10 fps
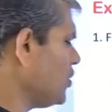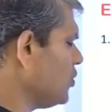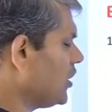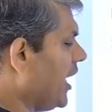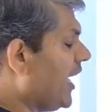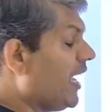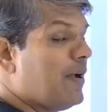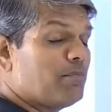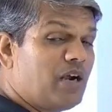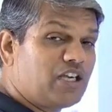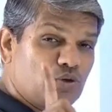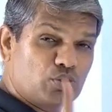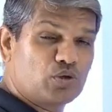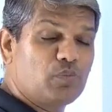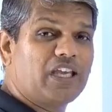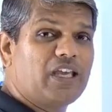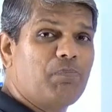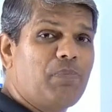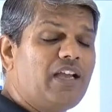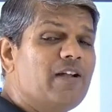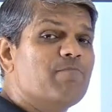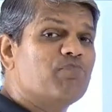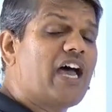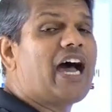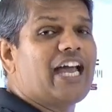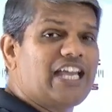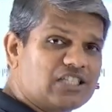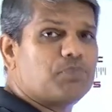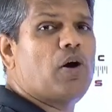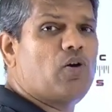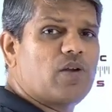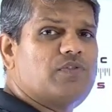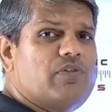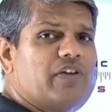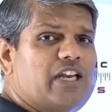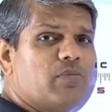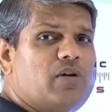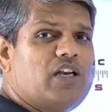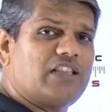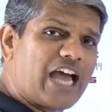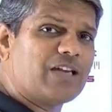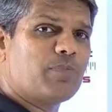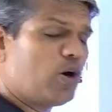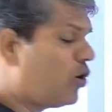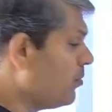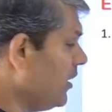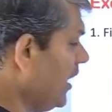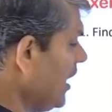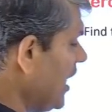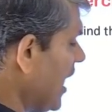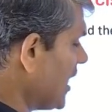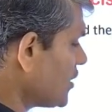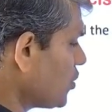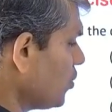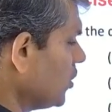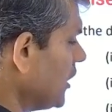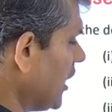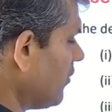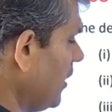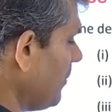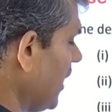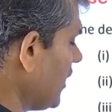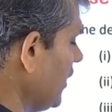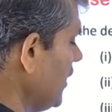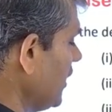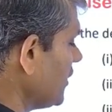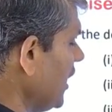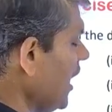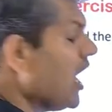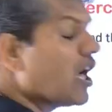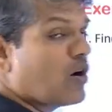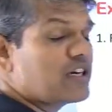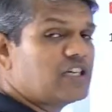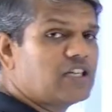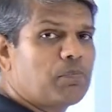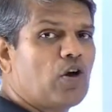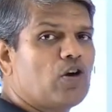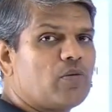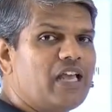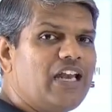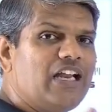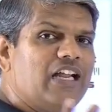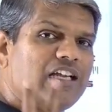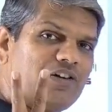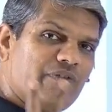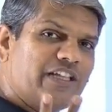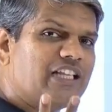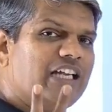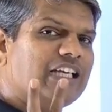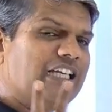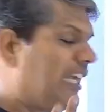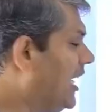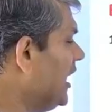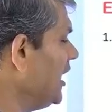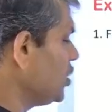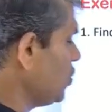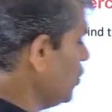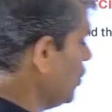you take, but you should be keeping the highest power of the variable in that polynomial as 2. That will make the quadratic polynomial with degree 2.